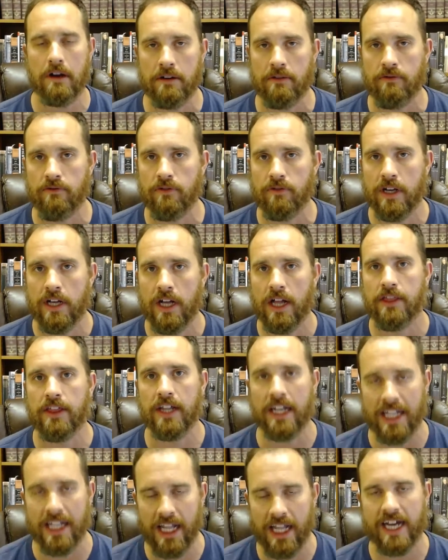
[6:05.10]
of
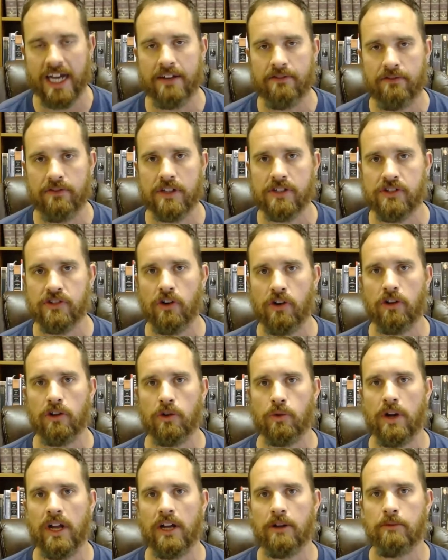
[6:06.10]
the life that's
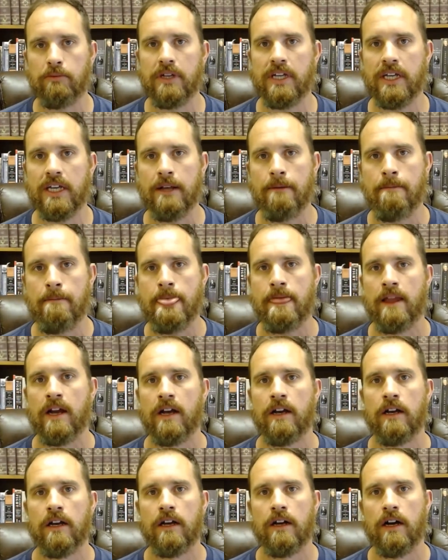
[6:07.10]
all around me.
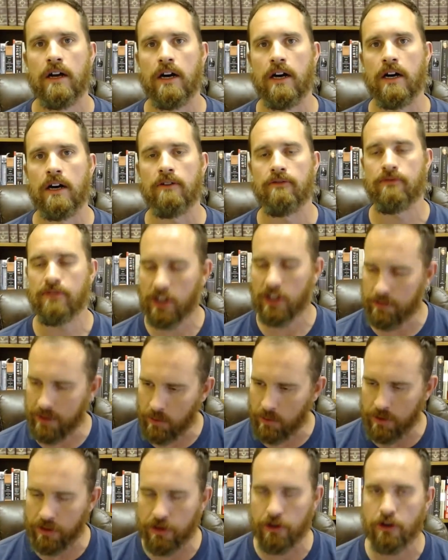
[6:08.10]
Fill
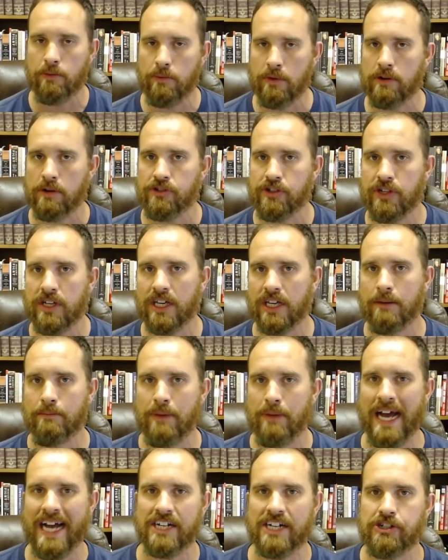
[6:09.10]
me with your mercy and
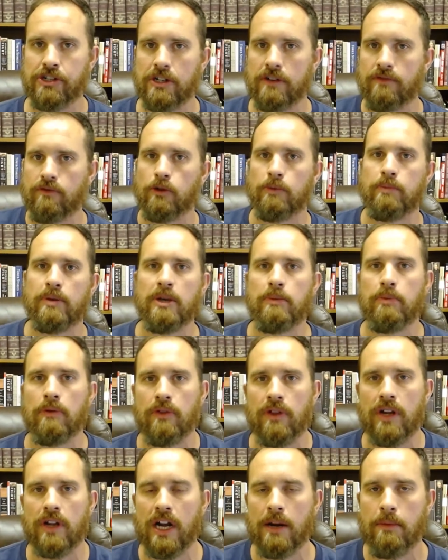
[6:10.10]
compassion for
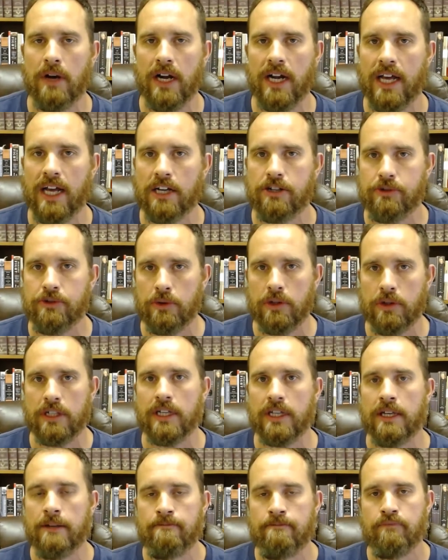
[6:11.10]
people that I might
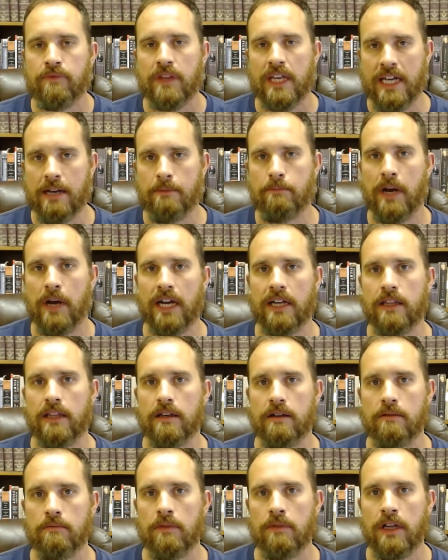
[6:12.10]
actually impact
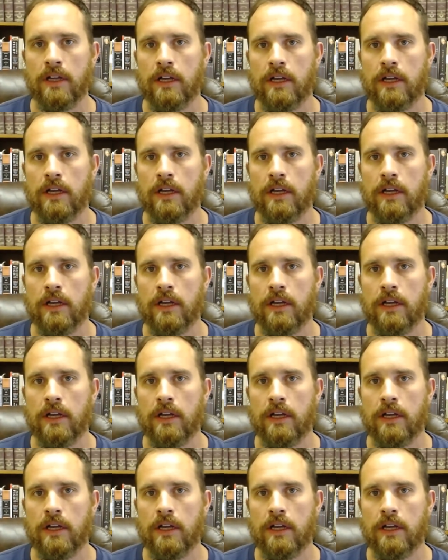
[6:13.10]
them